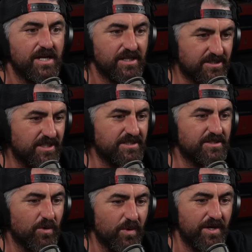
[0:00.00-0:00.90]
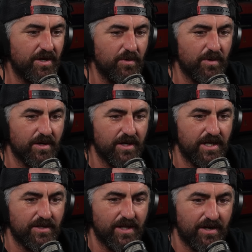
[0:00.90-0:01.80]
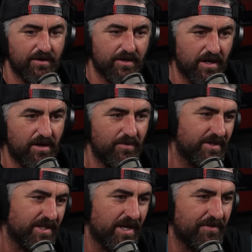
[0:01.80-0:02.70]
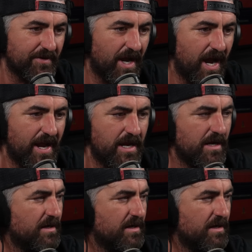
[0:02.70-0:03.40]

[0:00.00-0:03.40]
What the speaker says: Is this the window where he let her go with the other guy?